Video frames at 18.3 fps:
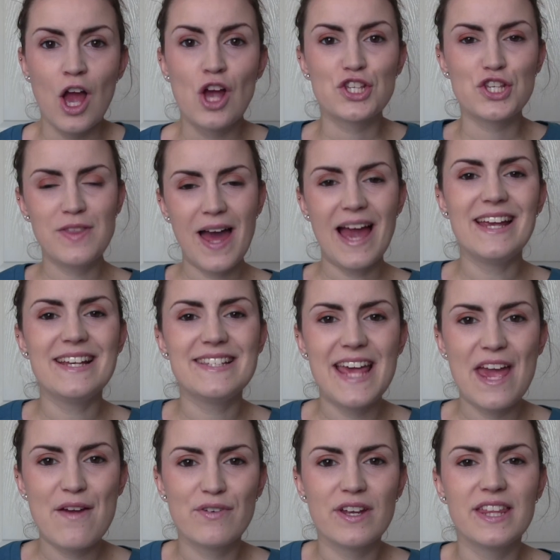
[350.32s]
So that
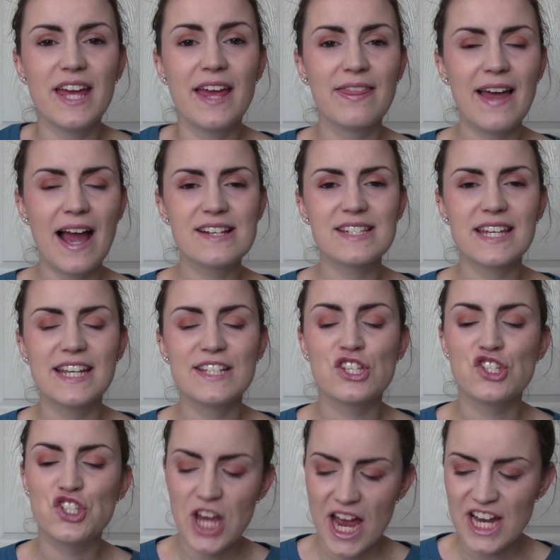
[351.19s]
is everything. That
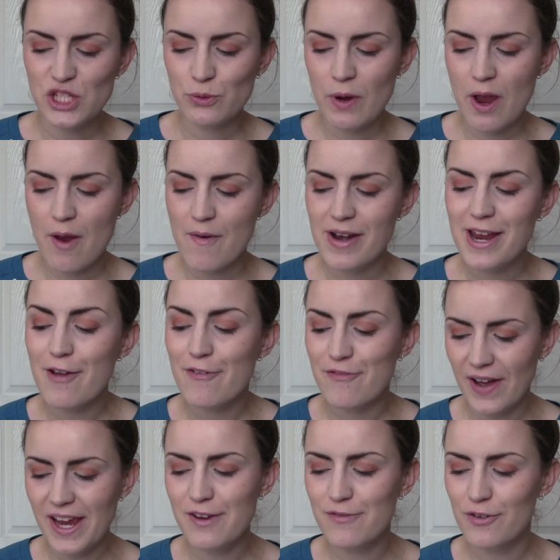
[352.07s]
is January
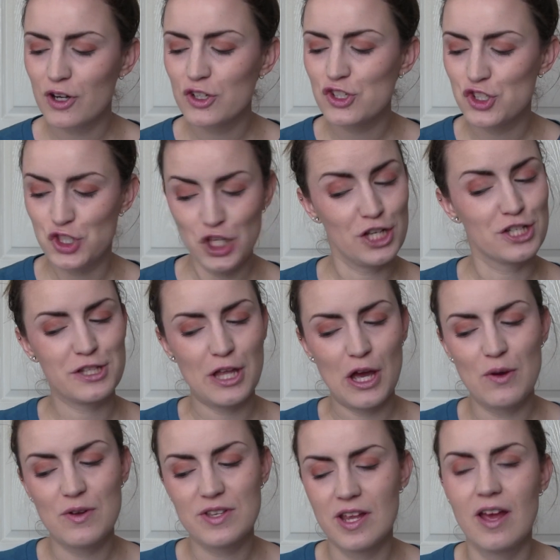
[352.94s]
favourites, just
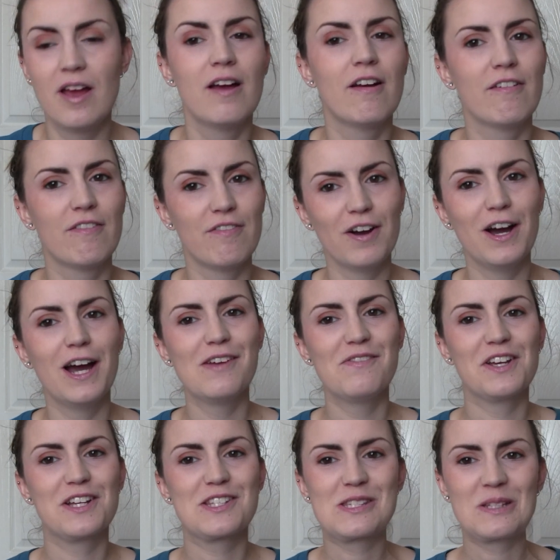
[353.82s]
those
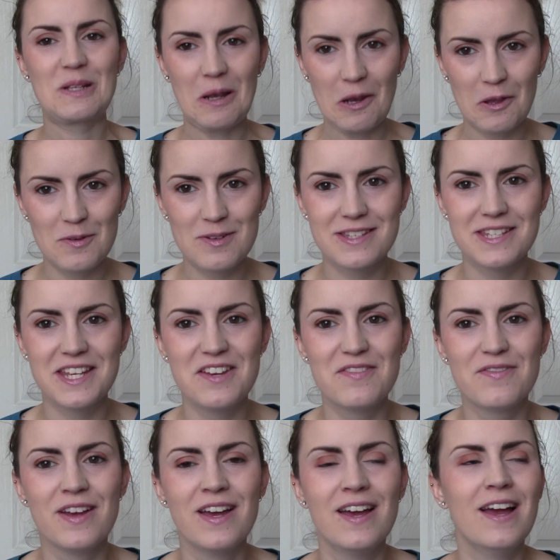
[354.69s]
five
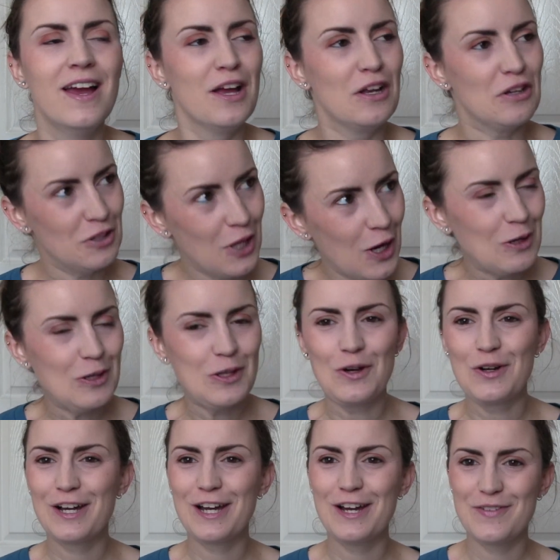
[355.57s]
exclusive, no
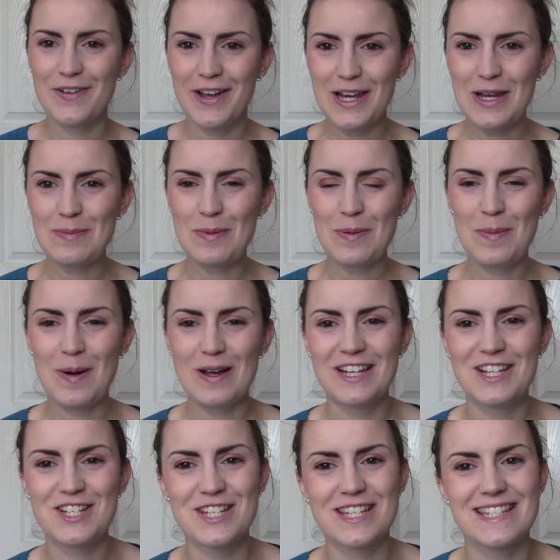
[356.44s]
longer available
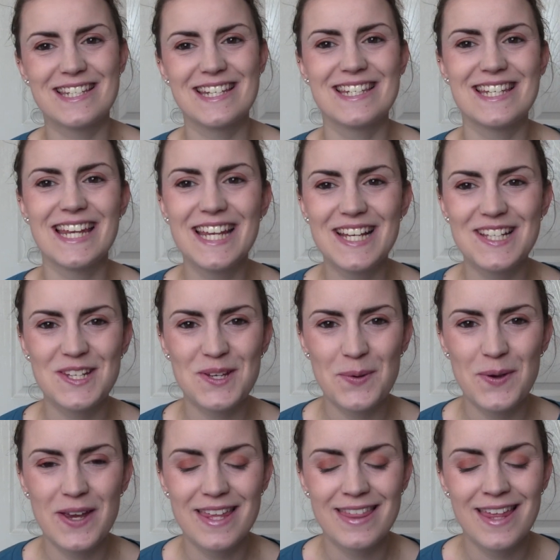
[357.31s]
polishes to tease
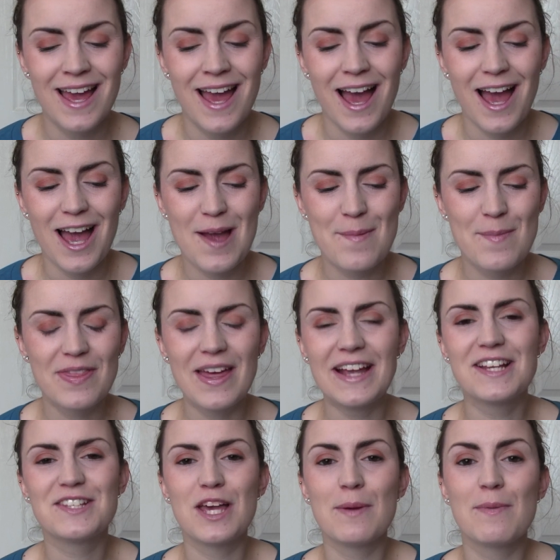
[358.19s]
you with. Um,
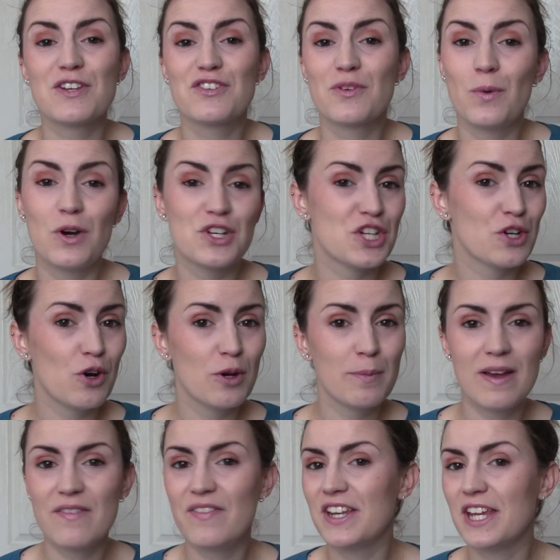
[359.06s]
thank you so much for watching
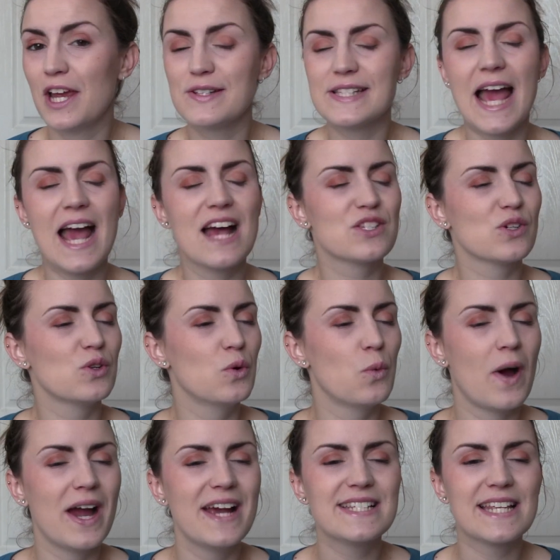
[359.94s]
all of my videos as
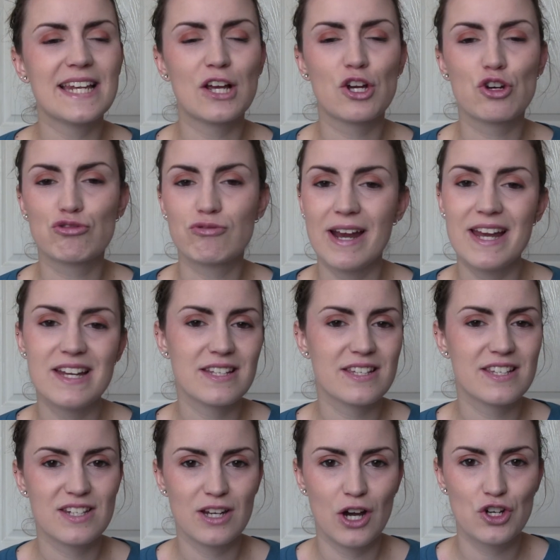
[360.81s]
always and a great
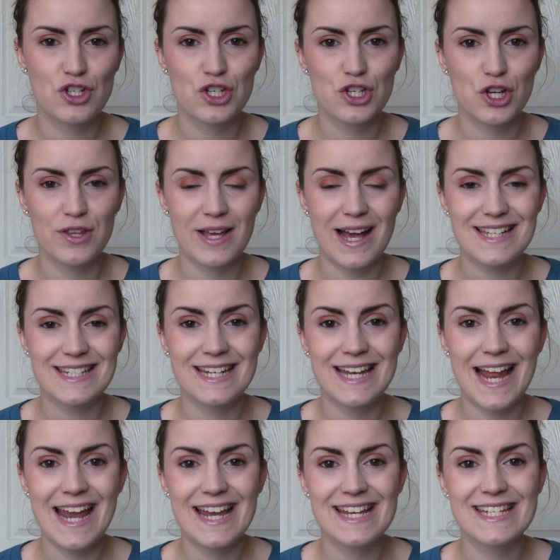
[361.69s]
start to
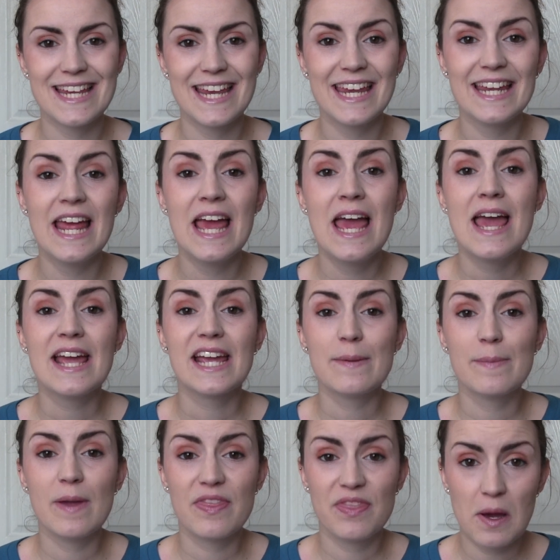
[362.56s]
2018.
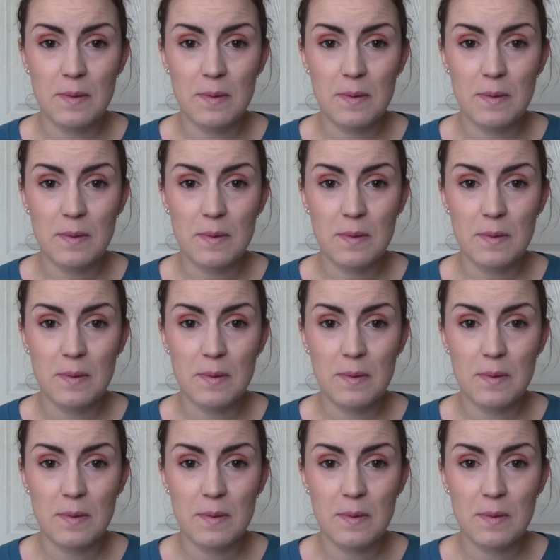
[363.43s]
Give me a